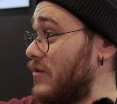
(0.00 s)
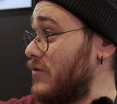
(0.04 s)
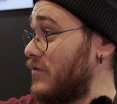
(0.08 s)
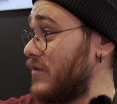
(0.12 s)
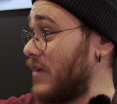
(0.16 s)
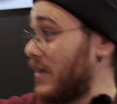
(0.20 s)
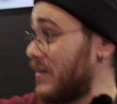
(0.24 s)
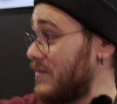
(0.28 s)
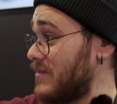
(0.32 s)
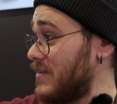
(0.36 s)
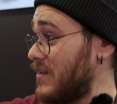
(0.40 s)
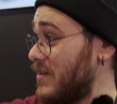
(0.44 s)
You
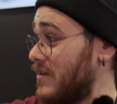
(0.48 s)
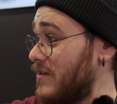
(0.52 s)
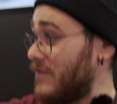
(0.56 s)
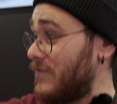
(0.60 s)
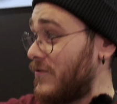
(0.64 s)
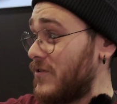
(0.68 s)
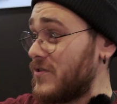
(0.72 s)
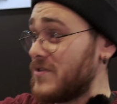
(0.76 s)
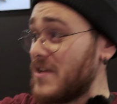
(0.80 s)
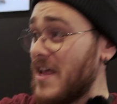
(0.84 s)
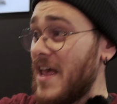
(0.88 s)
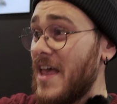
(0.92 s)
can see the
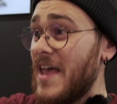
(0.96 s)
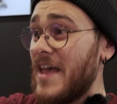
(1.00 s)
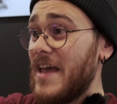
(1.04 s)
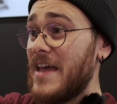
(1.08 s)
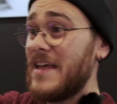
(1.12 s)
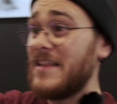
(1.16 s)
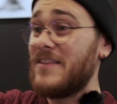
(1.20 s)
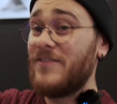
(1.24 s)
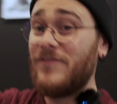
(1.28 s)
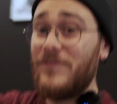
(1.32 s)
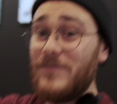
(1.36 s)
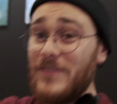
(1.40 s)
difference.
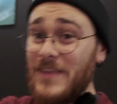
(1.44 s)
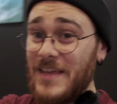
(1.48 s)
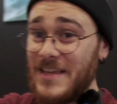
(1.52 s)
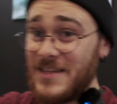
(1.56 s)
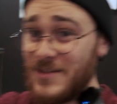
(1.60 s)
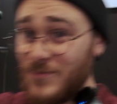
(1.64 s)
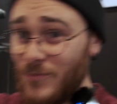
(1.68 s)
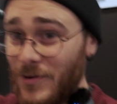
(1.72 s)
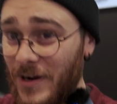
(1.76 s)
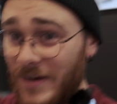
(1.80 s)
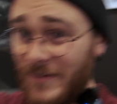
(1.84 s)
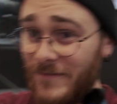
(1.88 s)

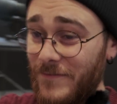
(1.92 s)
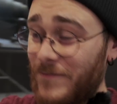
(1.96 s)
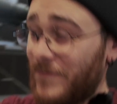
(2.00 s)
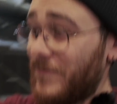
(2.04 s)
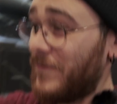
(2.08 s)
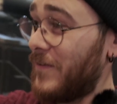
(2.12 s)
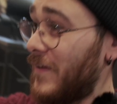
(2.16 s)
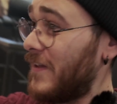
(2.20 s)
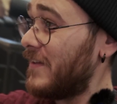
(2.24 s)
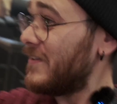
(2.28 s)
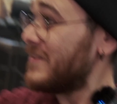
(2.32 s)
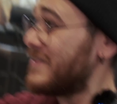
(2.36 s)
This one
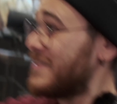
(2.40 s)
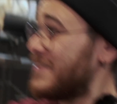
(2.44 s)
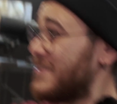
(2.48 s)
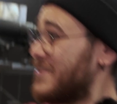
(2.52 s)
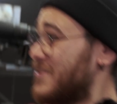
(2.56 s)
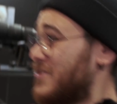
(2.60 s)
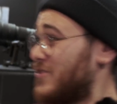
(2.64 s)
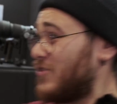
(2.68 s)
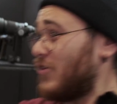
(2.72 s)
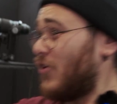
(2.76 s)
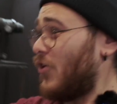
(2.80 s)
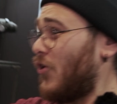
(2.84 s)
feels
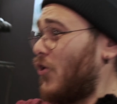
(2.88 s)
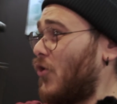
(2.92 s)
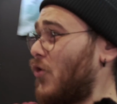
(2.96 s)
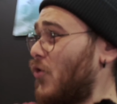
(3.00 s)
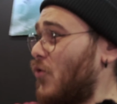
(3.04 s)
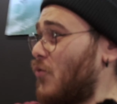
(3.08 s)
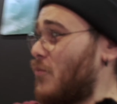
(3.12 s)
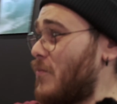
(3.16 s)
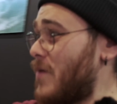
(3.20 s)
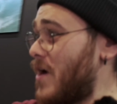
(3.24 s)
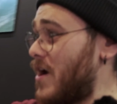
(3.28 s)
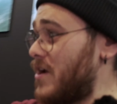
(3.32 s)

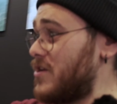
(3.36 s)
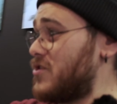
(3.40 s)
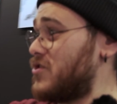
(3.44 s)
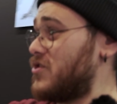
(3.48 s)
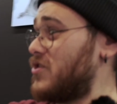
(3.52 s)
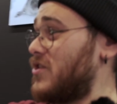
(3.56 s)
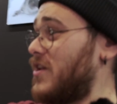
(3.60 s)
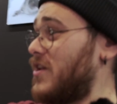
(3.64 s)
so much